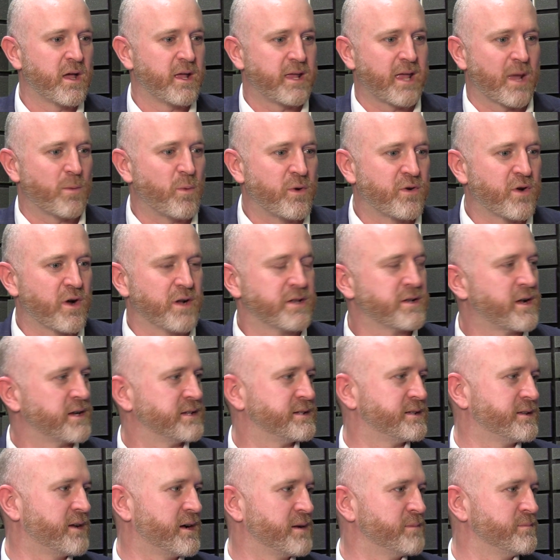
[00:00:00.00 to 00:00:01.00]
we've got a
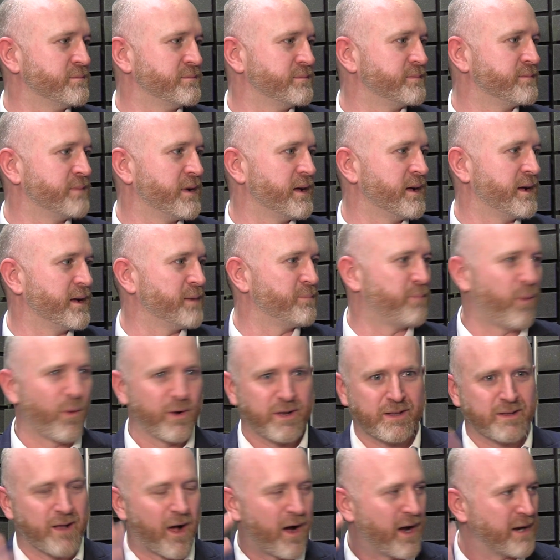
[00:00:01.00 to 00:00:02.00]

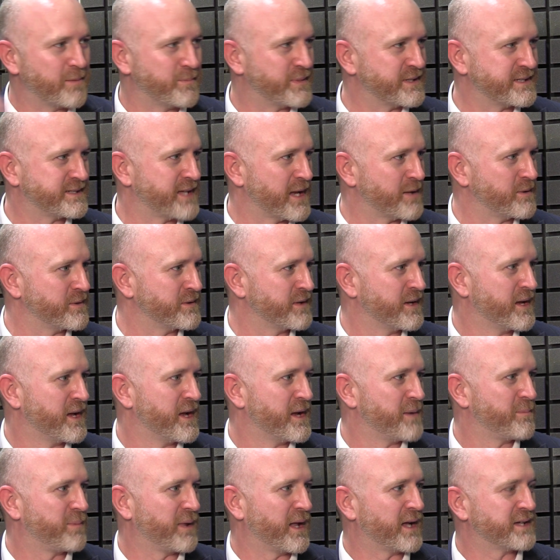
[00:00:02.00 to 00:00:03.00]
99.9%
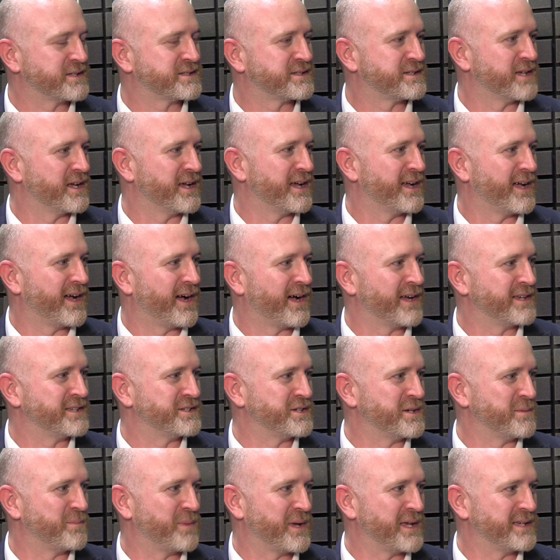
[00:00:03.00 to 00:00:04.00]
plus
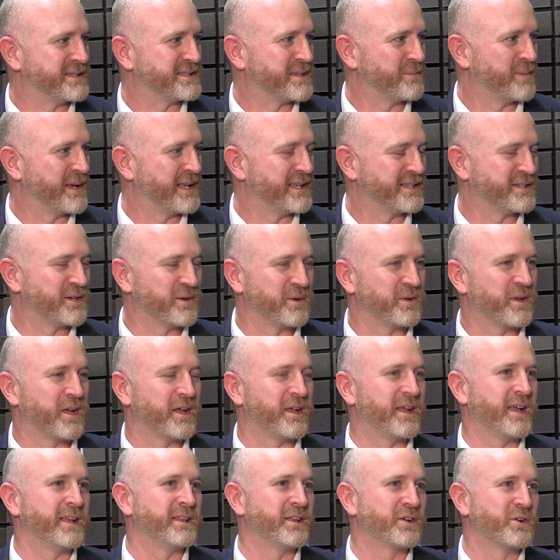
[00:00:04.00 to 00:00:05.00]
IGP stability
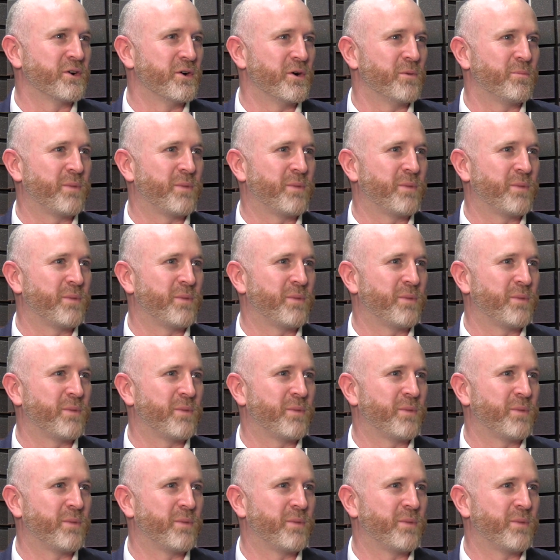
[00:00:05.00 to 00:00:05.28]
in the core